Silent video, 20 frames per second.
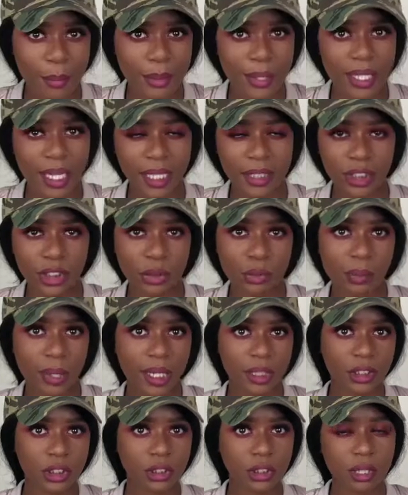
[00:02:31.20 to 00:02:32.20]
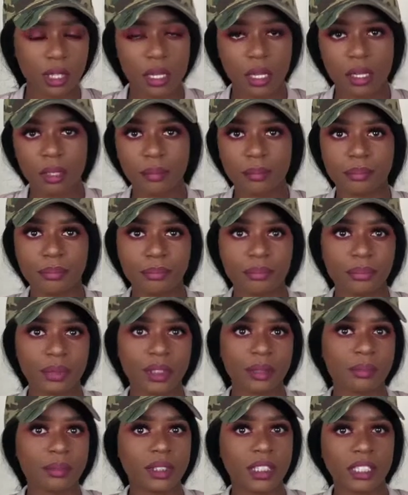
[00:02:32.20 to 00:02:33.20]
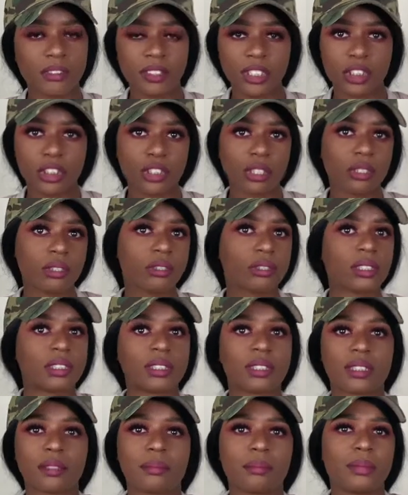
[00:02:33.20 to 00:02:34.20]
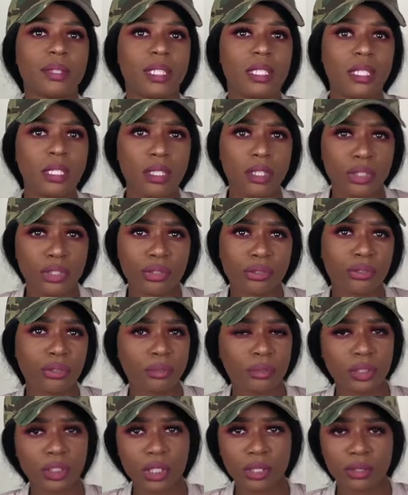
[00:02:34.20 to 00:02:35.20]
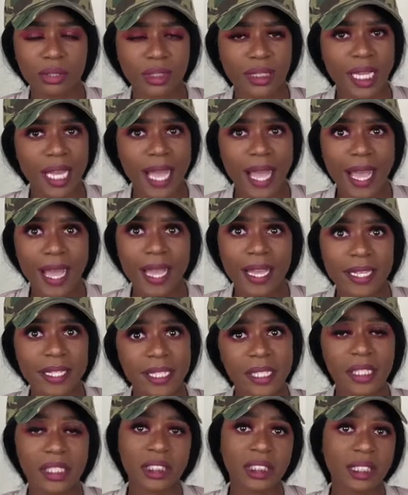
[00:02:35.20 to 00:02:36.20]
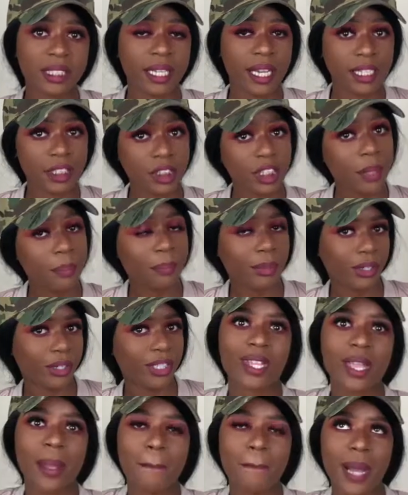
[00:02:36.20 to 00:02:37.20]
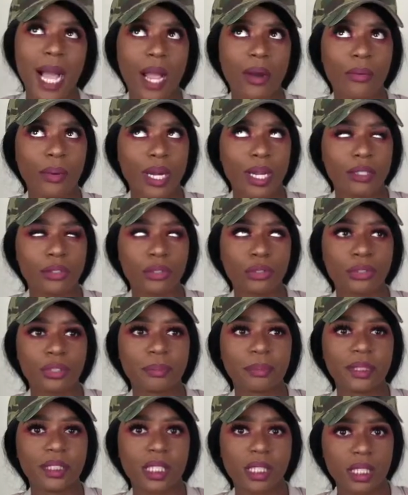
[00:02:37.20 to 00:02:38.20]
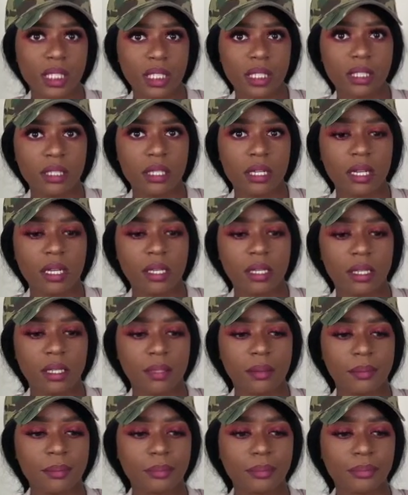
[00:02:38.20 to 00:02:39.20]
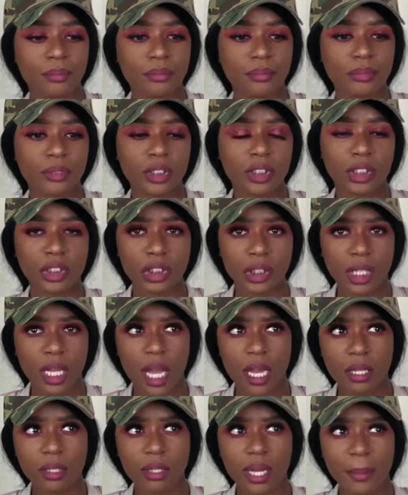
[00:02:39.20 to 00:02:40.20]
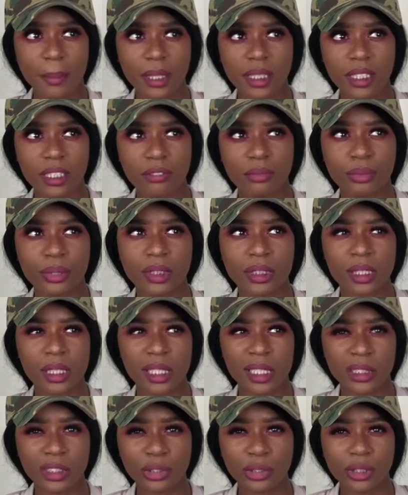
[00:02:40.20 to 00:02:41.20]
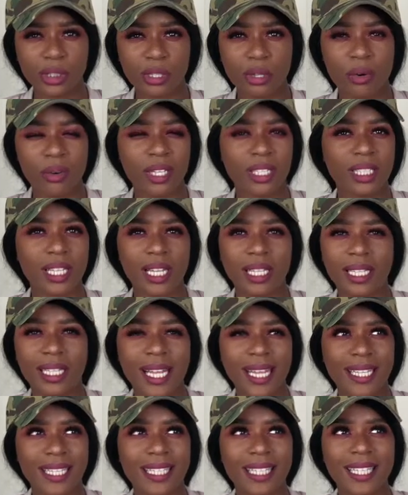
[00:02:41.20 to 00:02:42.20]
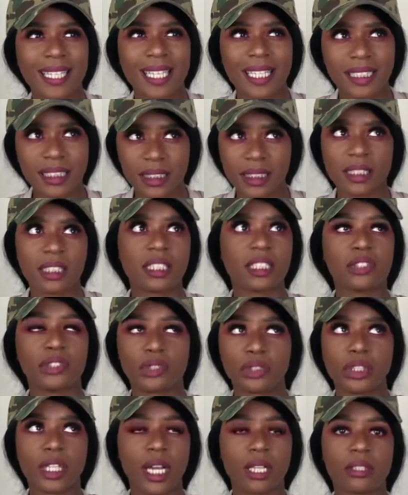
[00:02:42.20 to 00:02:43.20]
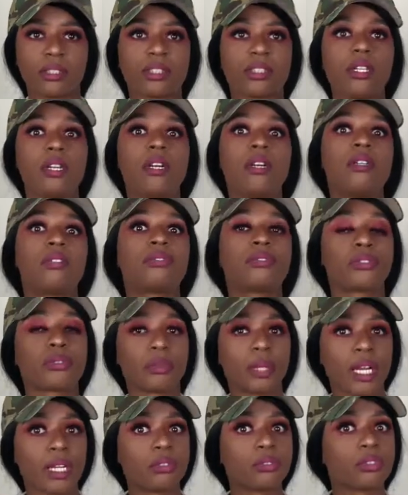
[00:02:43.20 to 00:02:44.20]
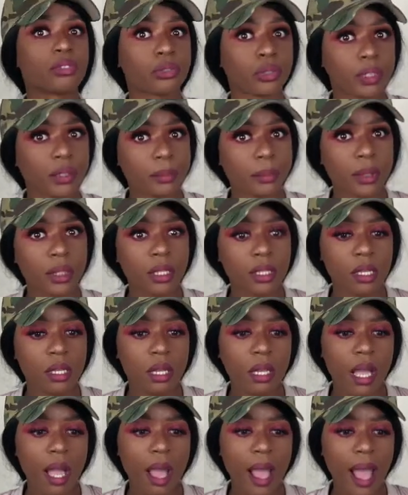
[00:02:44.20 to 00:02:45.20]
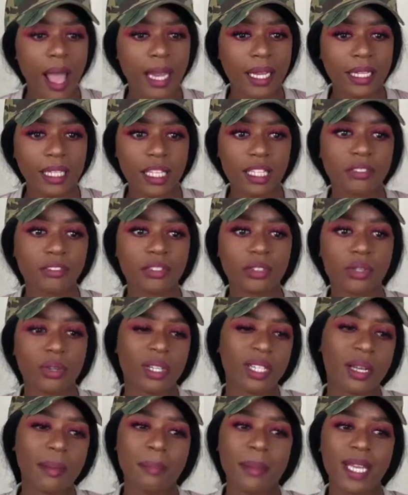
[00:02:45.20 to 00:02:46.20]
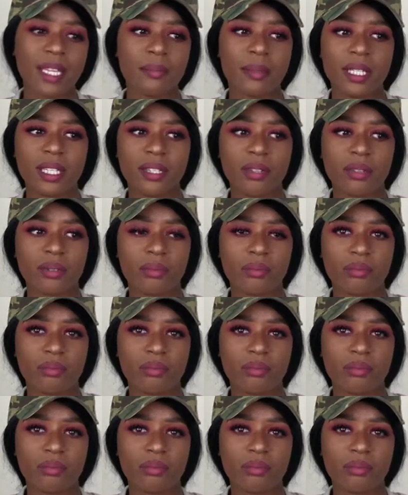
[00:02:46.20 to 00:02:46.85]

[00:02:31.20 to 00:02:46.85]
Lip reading: And I just watched some TV shows and some YouTube shows that I needed to catch up on. My round trip ticket to Chicago, I believe, was less than $100 for round trip. I left on maybe a